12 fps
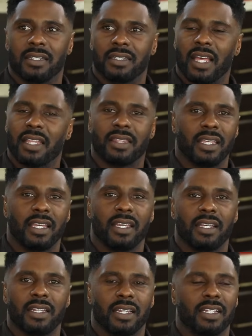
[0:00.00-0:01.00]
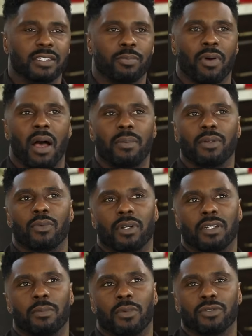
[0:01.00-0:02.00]
That thing is probably one of
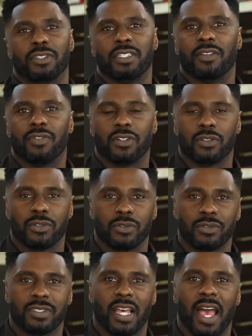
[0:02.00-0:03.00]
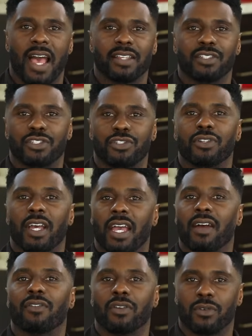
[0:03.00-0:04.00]
the most difficult tasks that you're
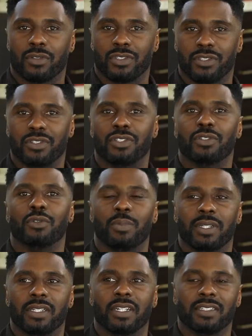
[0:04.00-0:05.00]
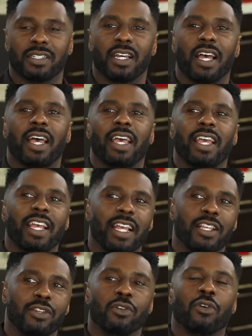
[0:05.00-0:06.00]
ever going to do because
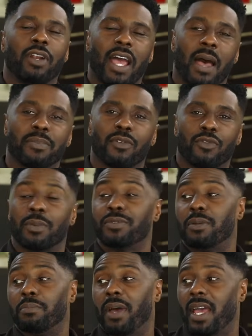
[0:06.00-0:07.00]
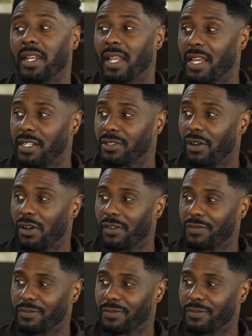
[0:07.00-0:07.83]
you're going to have to rip some band-aids off.